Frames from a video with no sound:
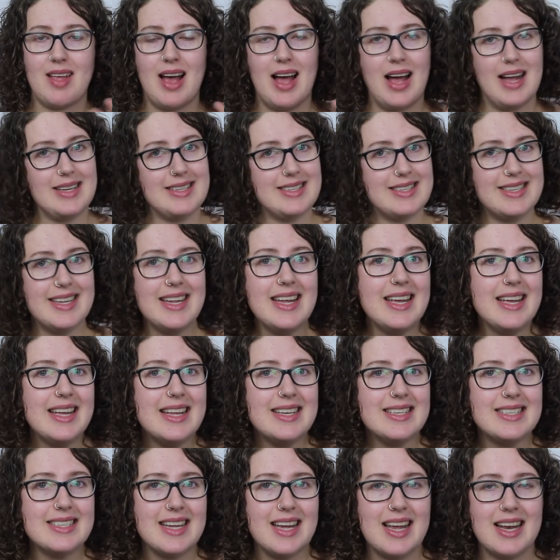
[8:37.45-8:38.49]
I see
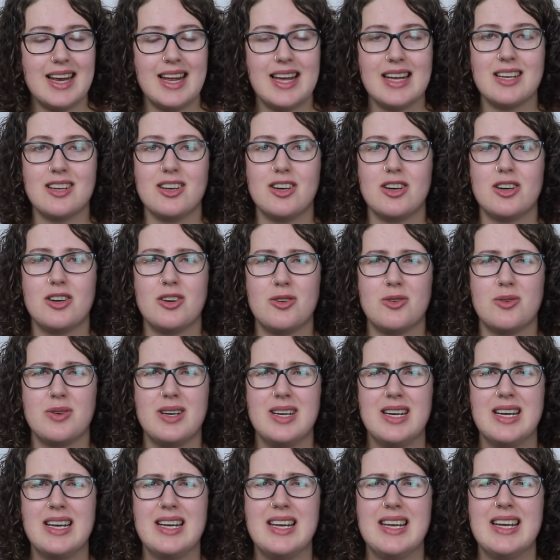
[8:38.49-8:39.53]
it and I
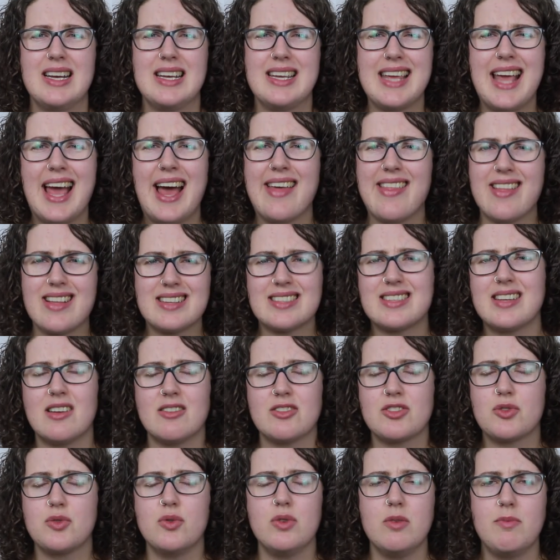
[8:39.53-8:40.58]
go, yeah, that
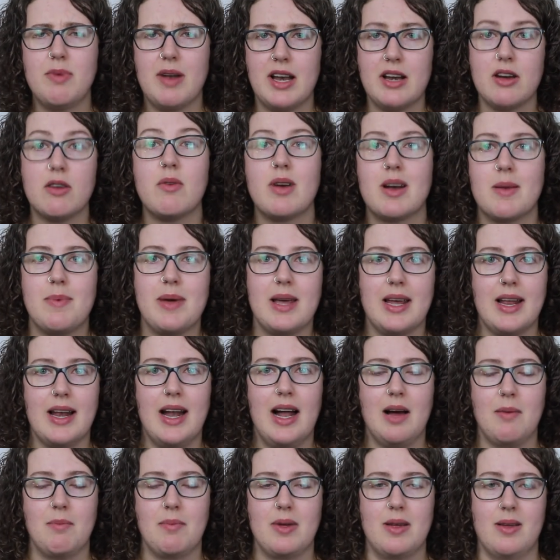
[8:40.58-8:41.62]
sounds cool, but I don't want to pick it
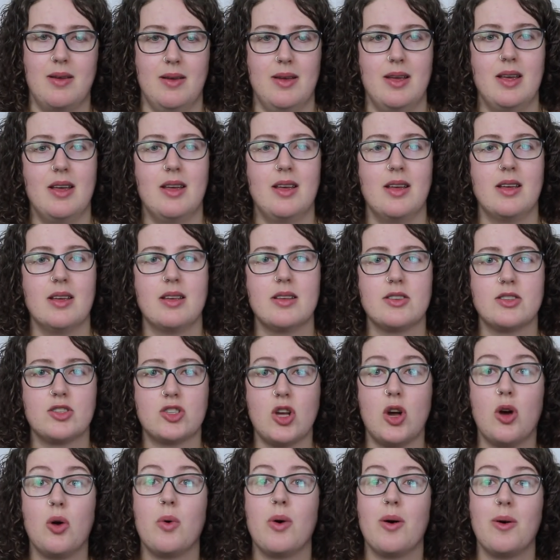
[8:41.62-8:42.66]
up.
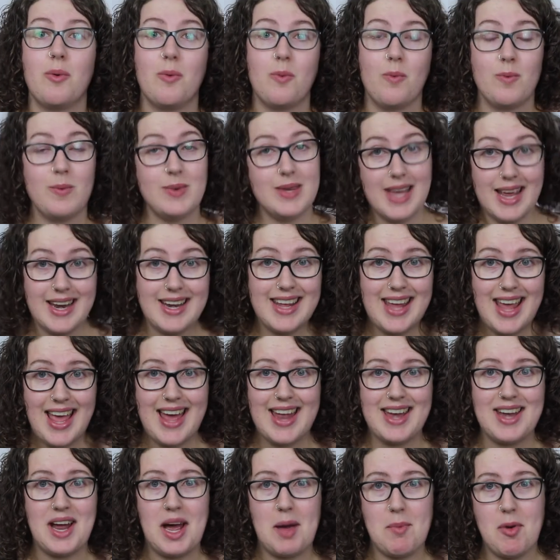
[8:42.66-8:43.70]
So yet
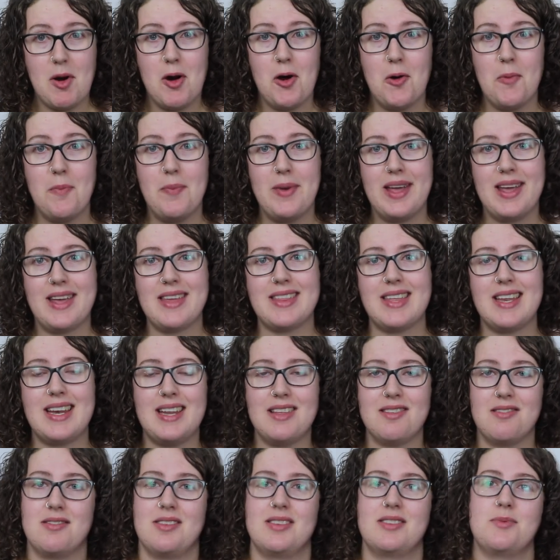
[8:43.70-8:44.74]
again, I'm hoping that
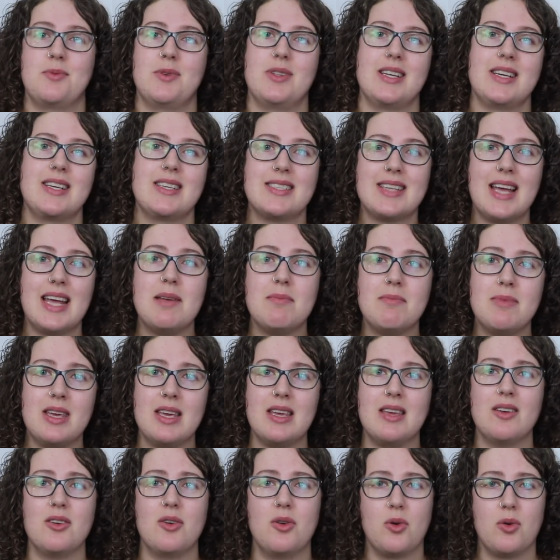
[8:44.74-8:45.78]
either this will excite
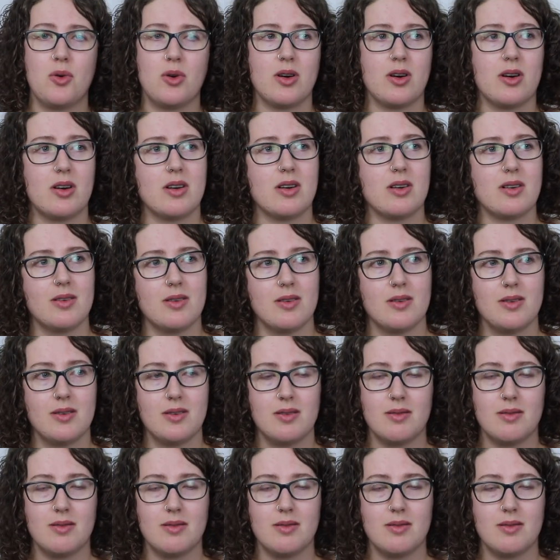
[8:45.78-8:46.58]
me or